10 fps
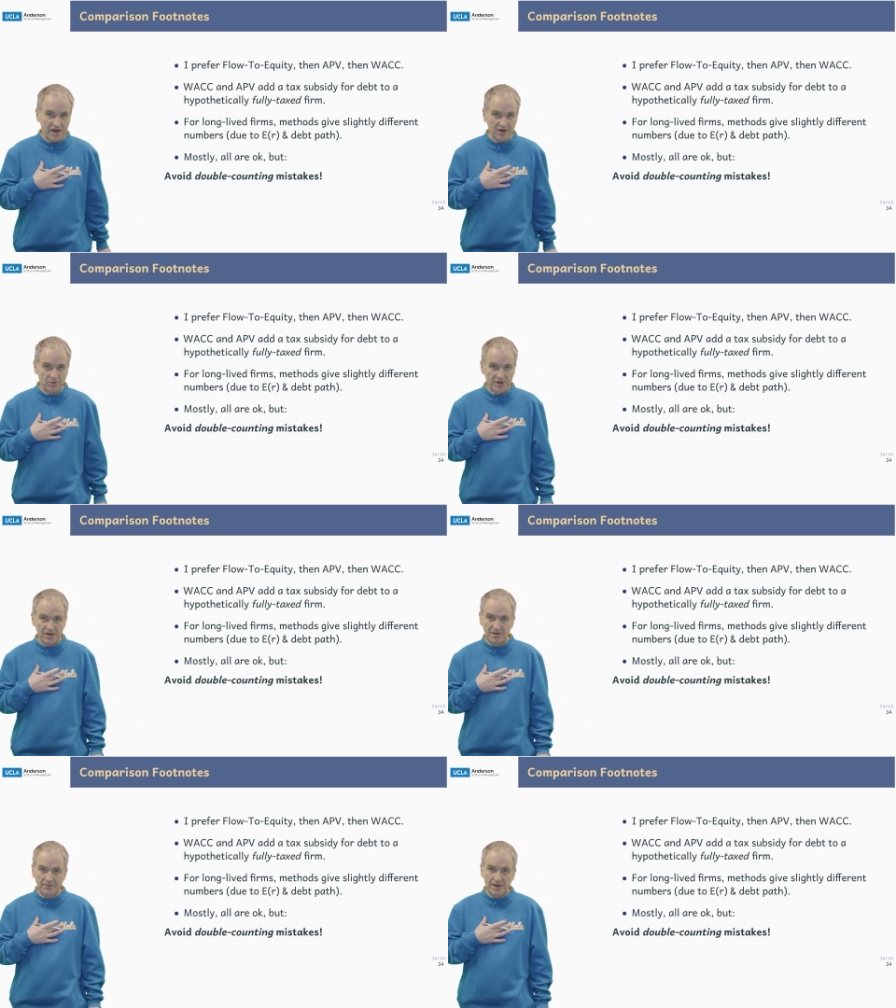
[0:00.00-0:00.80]

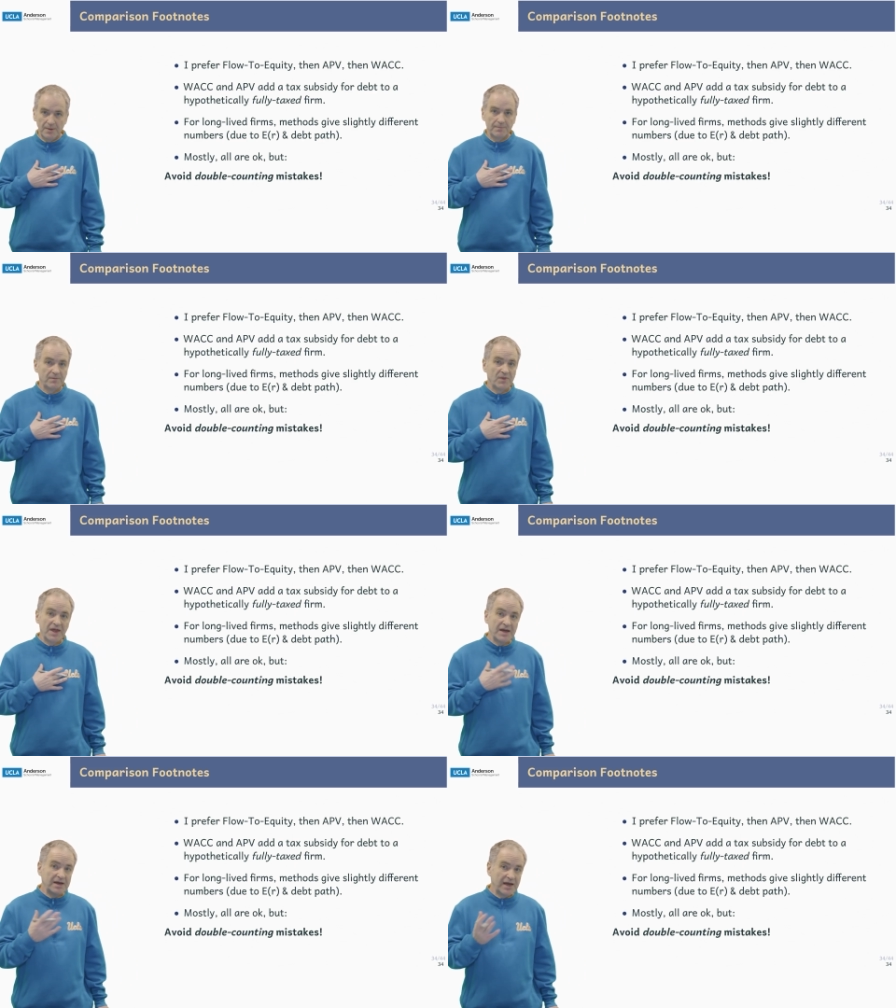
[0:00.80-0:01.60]
equity,
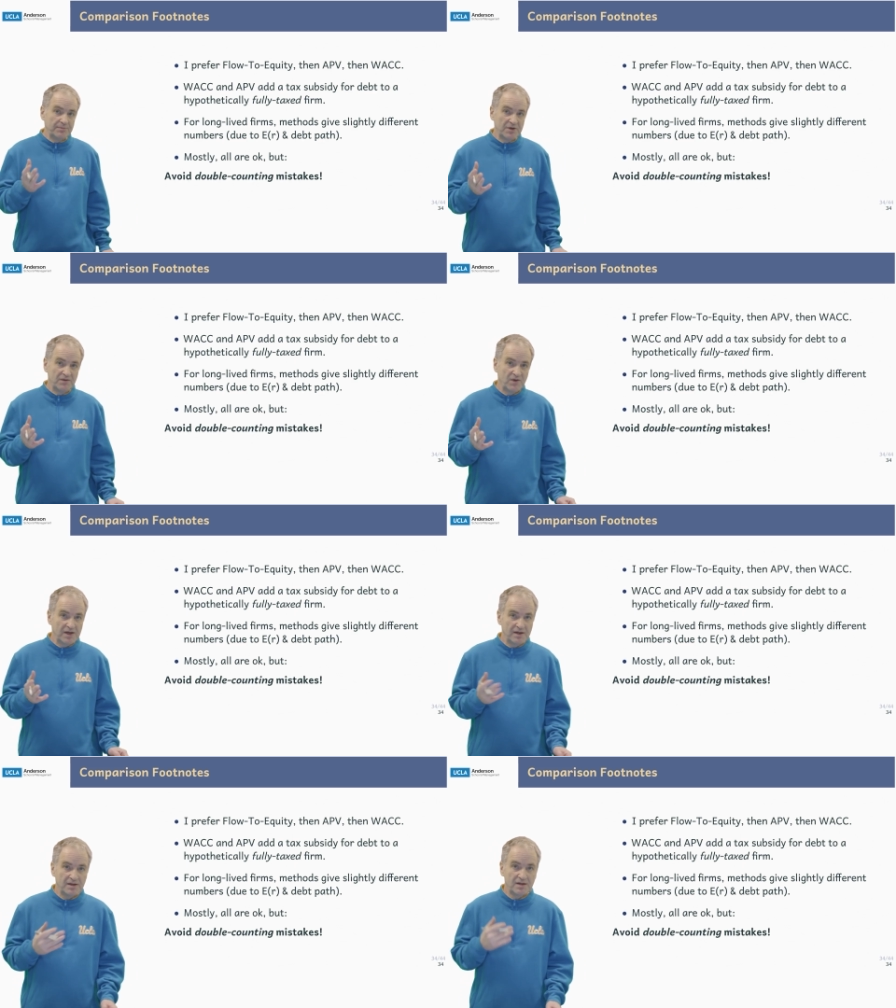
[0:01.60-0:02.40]
then APV,